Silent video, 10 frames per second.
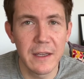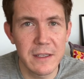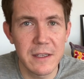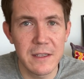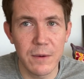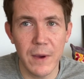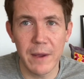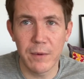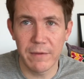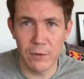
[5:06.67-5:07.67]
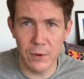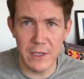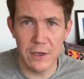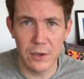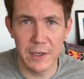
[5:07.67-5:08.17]
this is the way we've
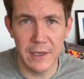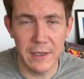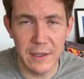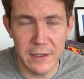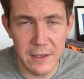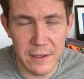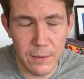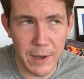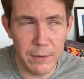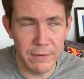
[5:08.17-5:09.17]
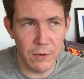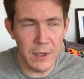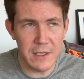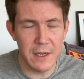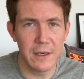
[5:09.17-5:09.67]
always looked at it, this is the way we've
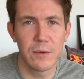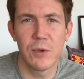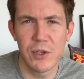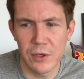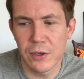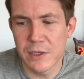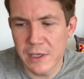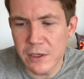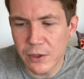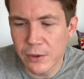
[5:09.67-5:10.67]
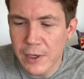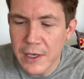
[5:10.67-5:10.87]
always done it, we should continue.